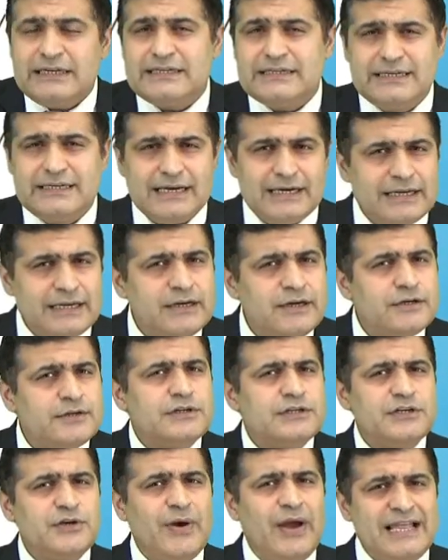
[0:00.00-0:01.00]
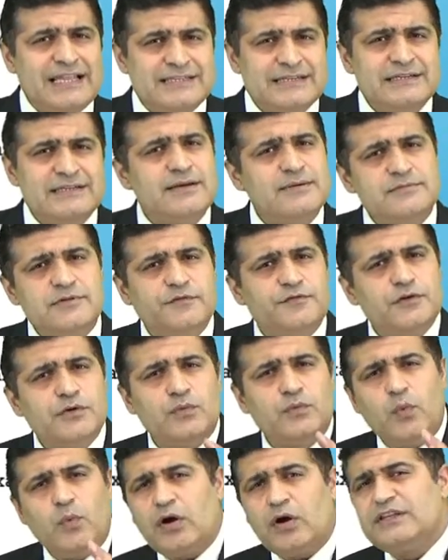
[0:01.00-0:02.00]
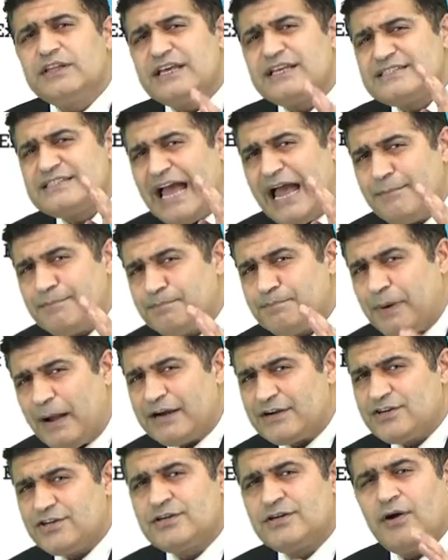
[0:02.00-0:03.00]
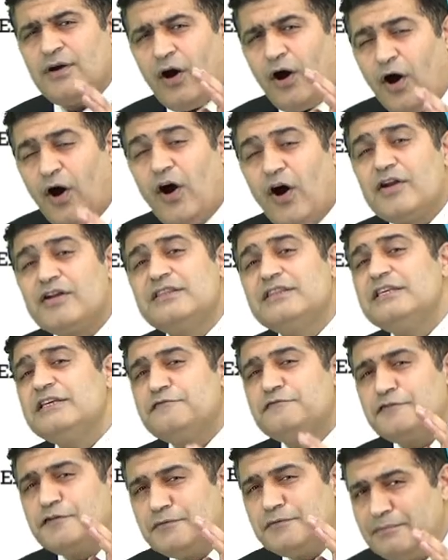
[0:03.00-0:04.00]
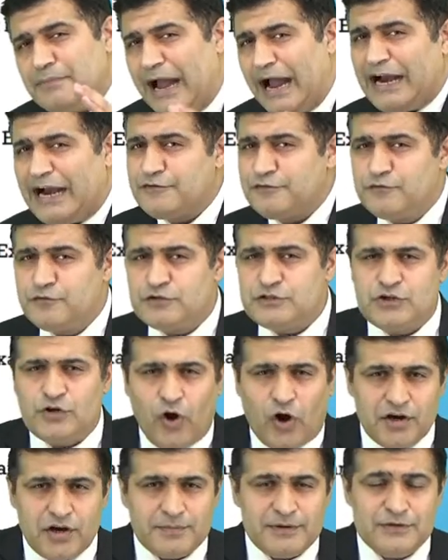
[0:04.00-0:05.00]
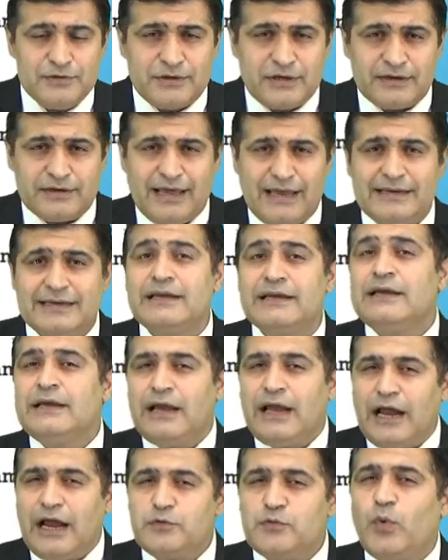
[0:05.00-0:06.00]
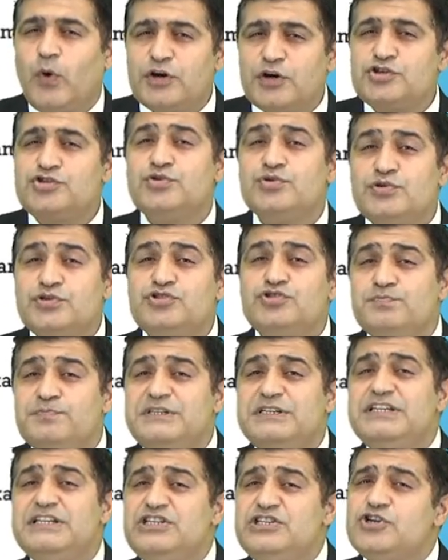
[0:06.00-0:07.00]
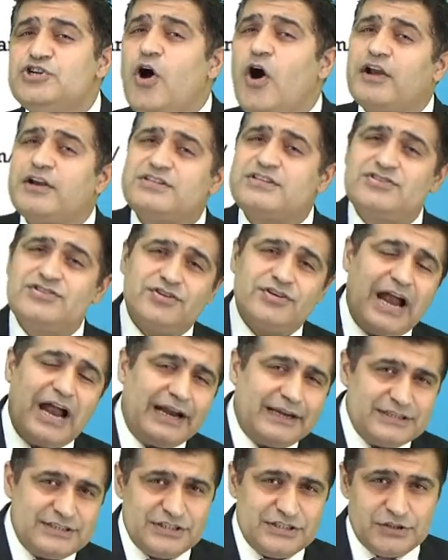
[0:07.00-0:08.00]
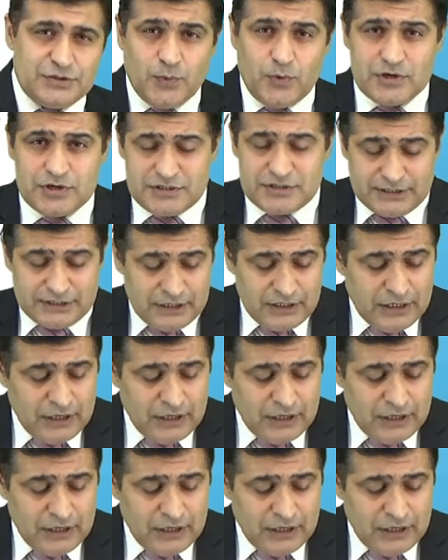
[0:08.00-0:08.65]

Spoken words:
getting into the nuance in terms of, you know, what the exam pattern or the format would gotta be looking like and what should be your strategy towards it.